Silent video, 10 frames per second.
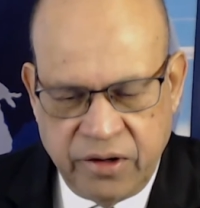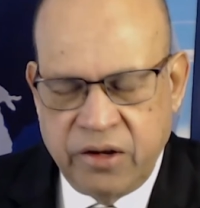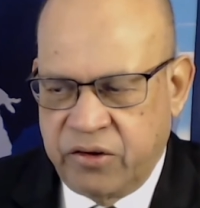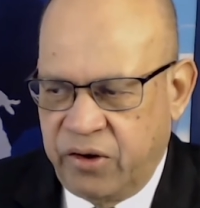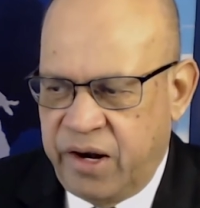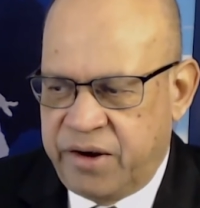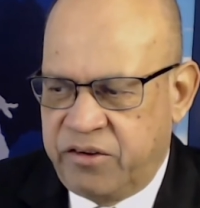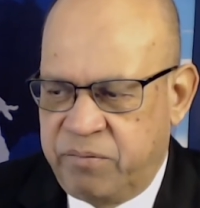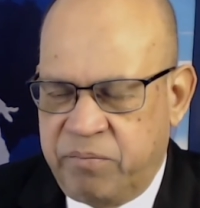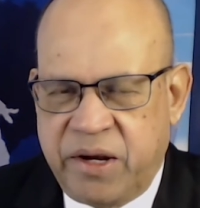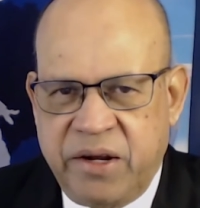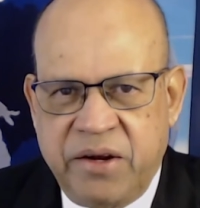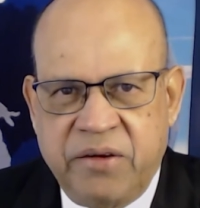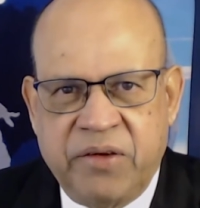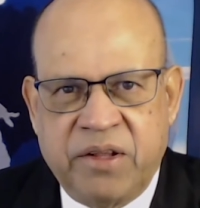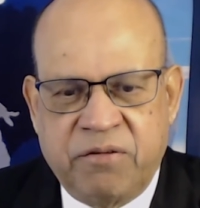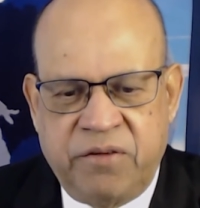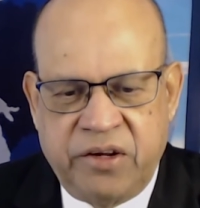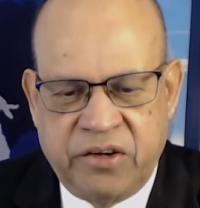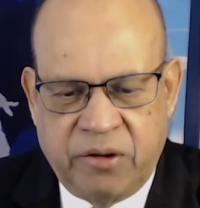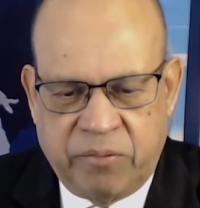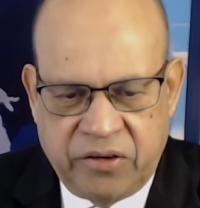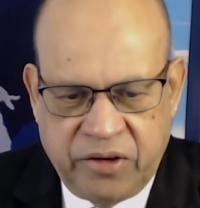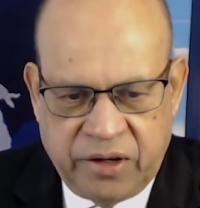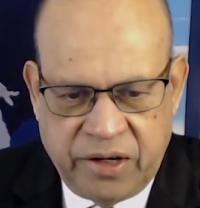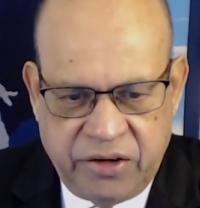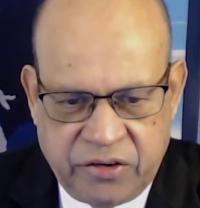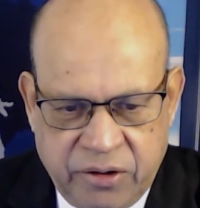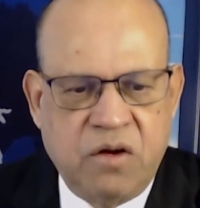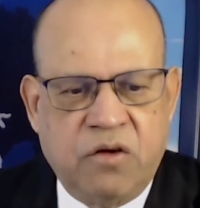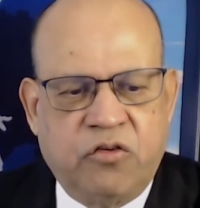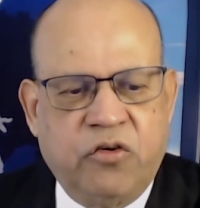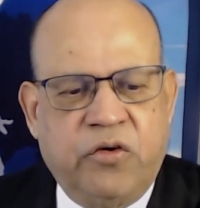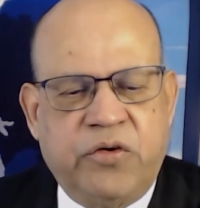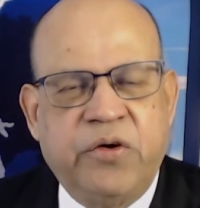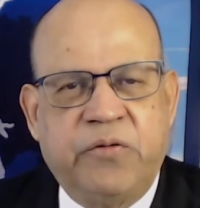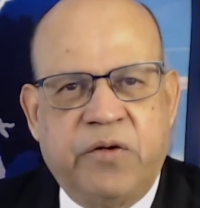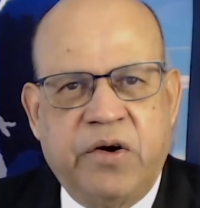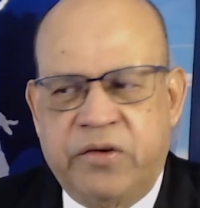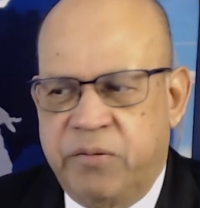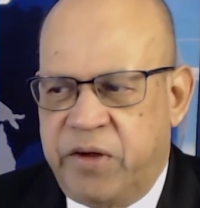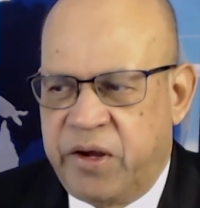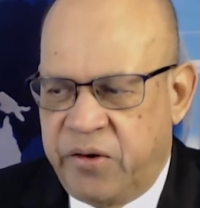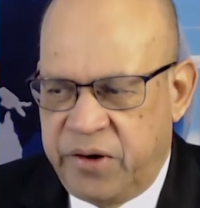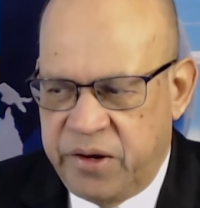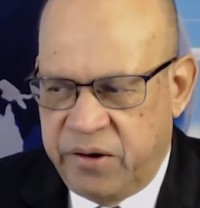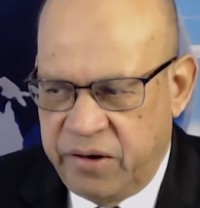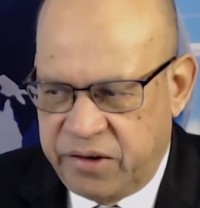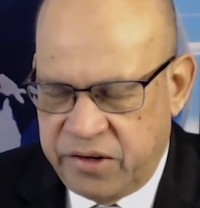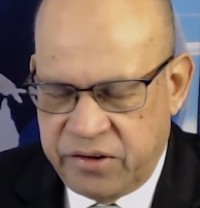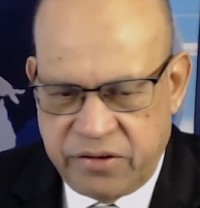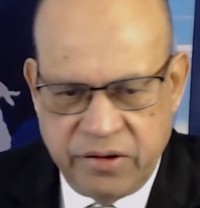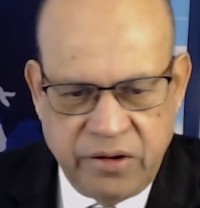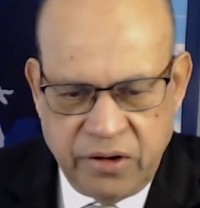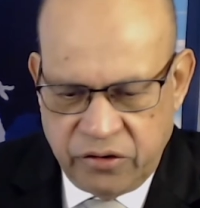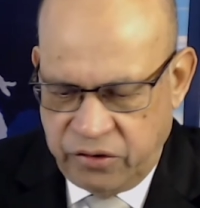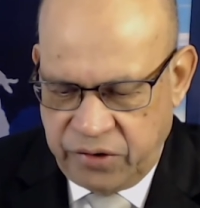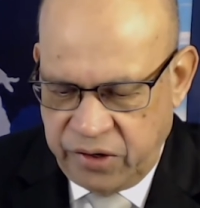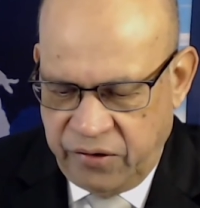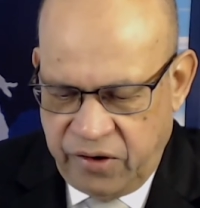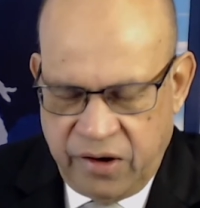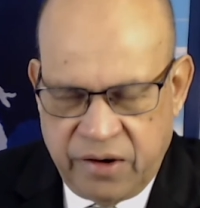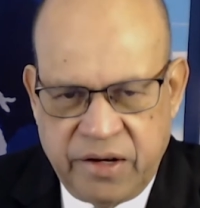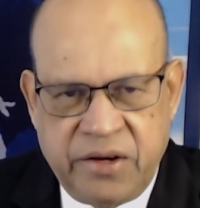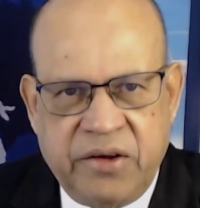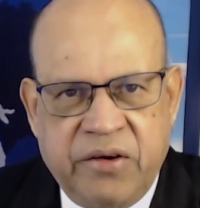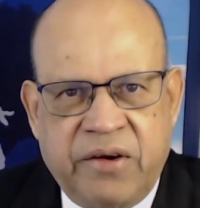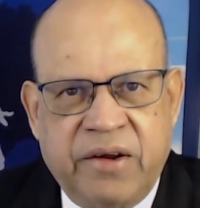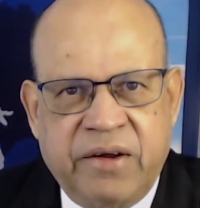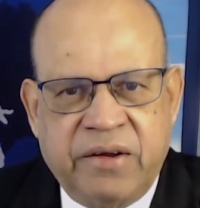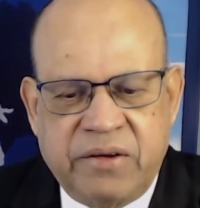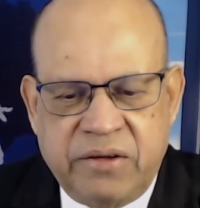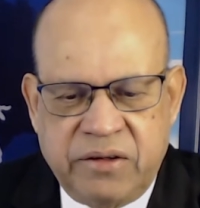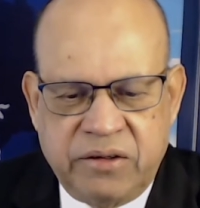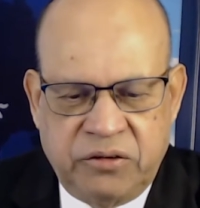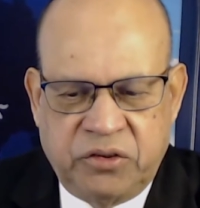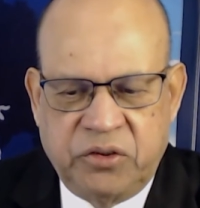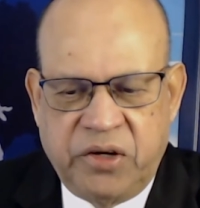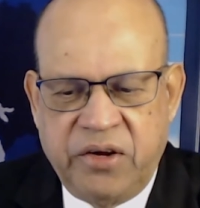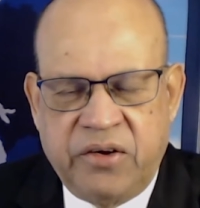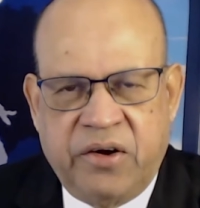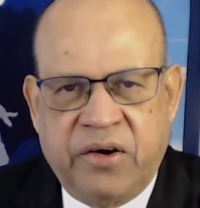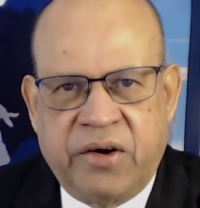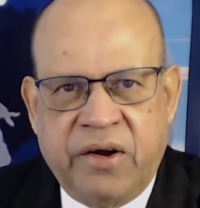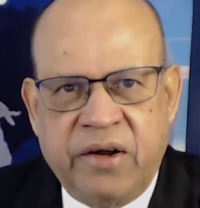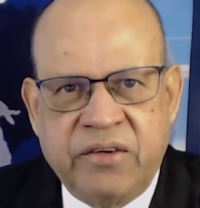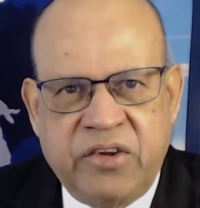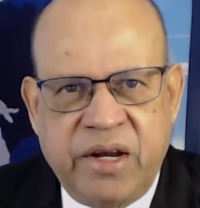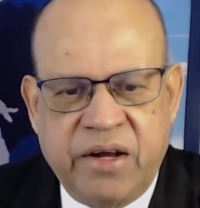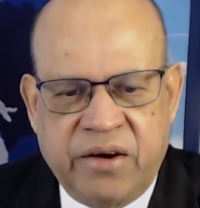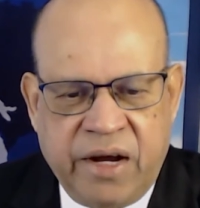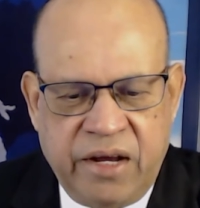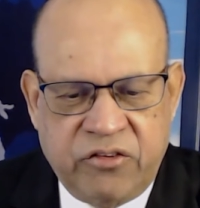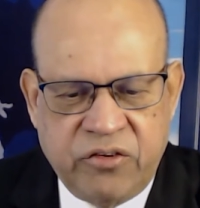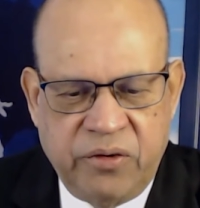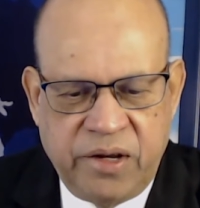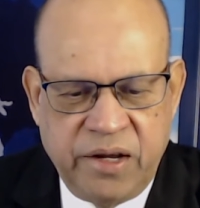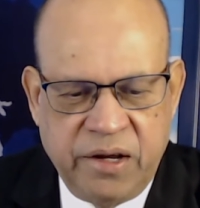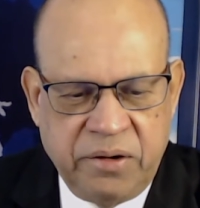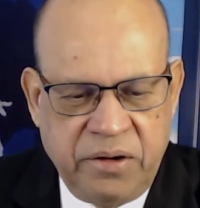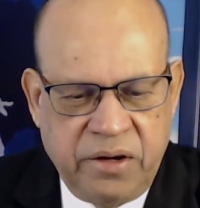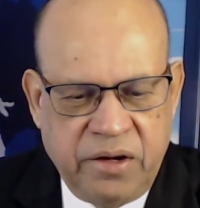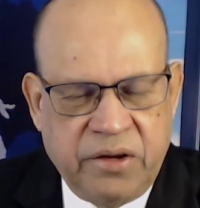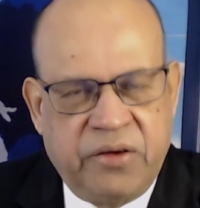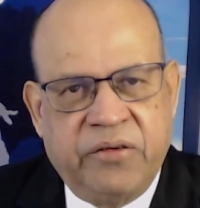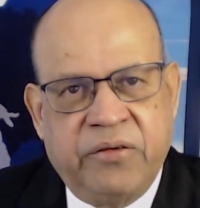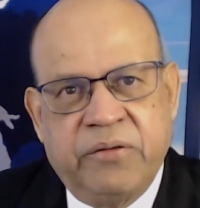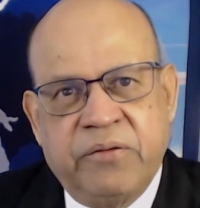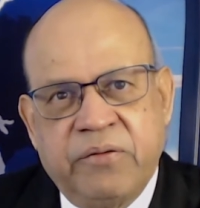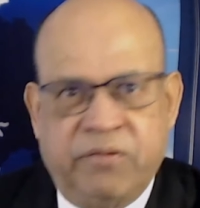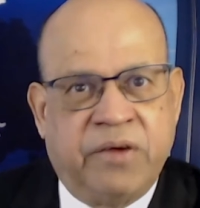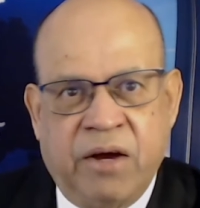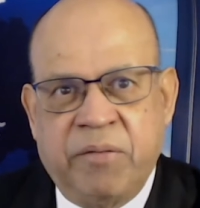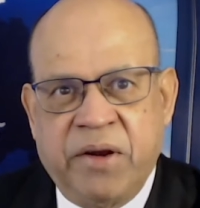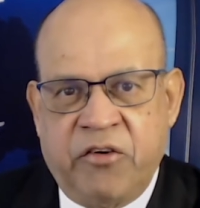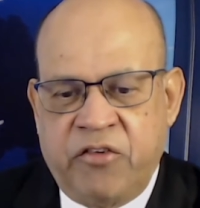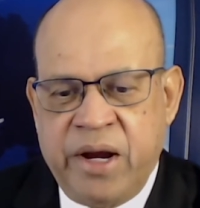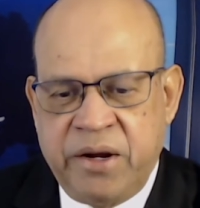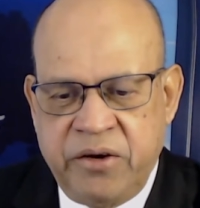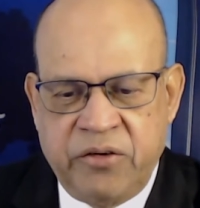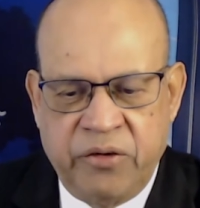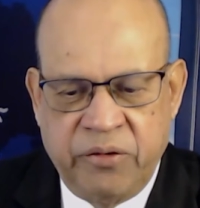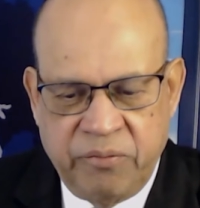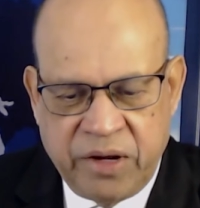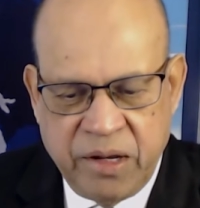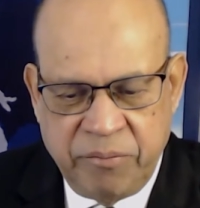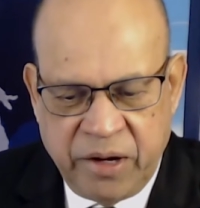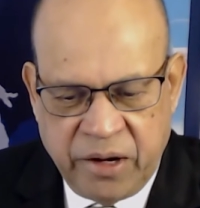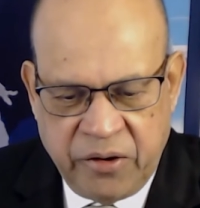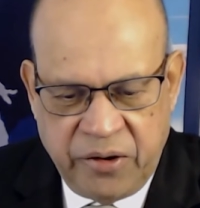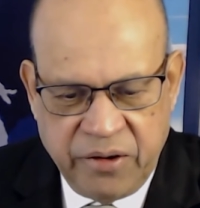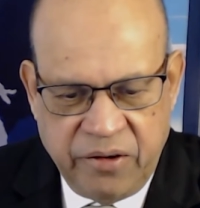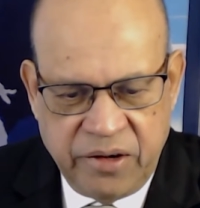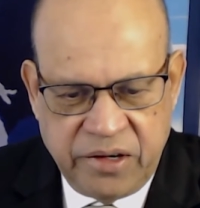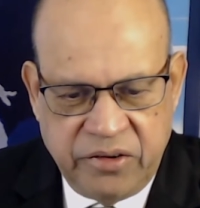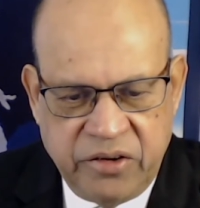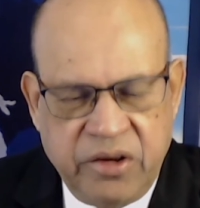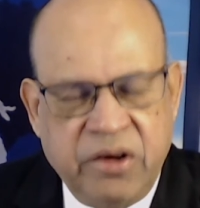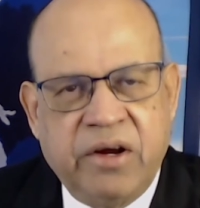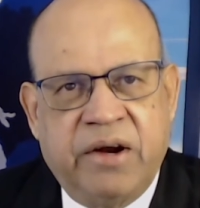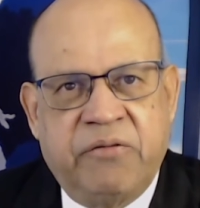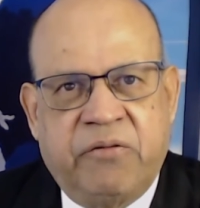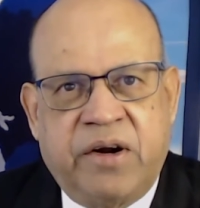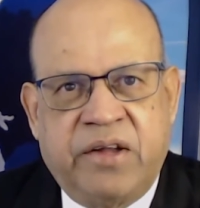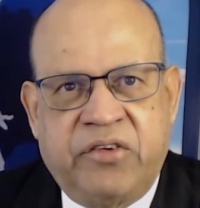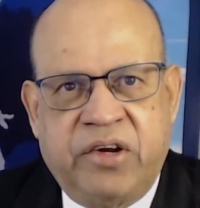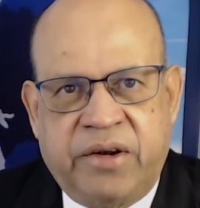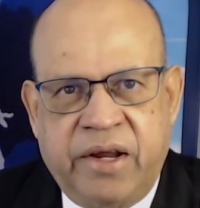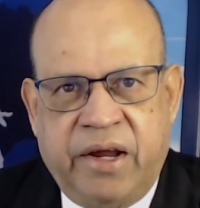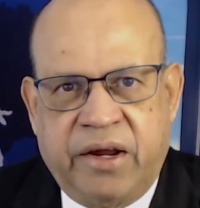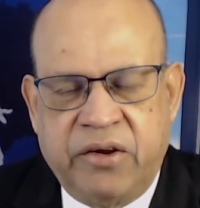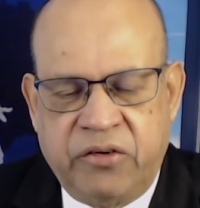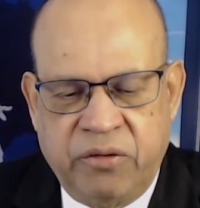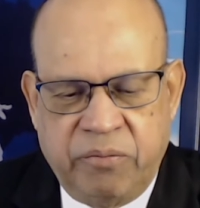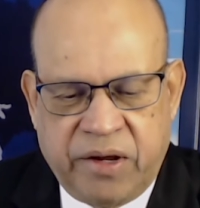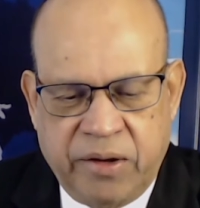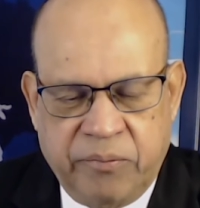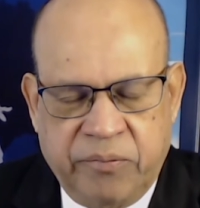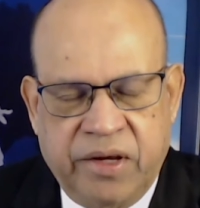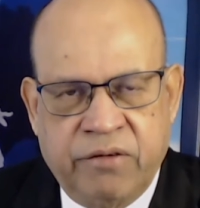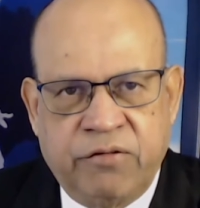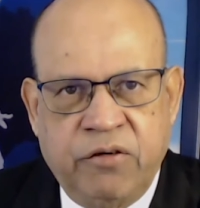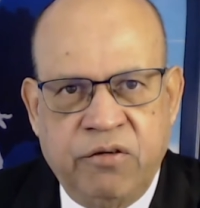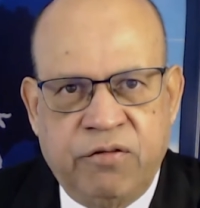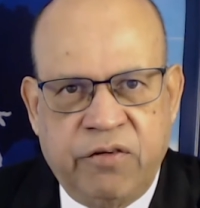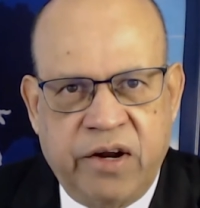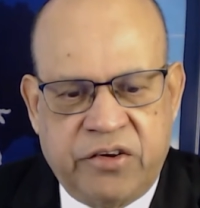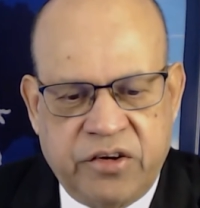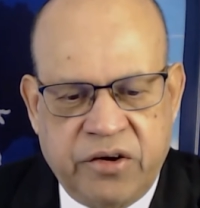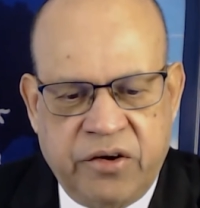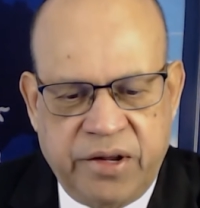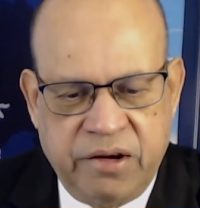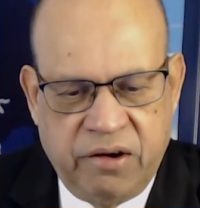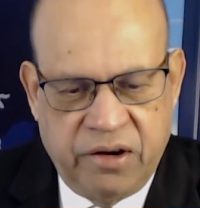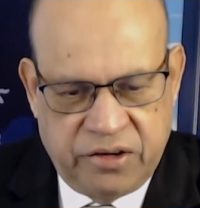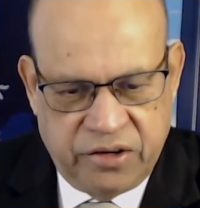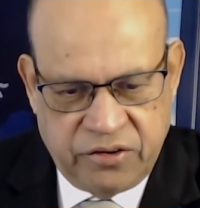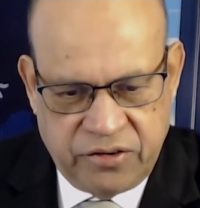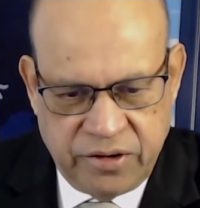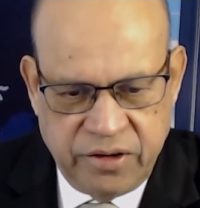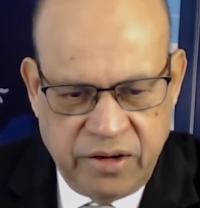So let us begin with the feature presentation. So you want to be a cardiologist. So you are in your junior or senior high school year. You have been attracted to becoming a cardiologist. And what does it take to become a full-fledged cardiologist?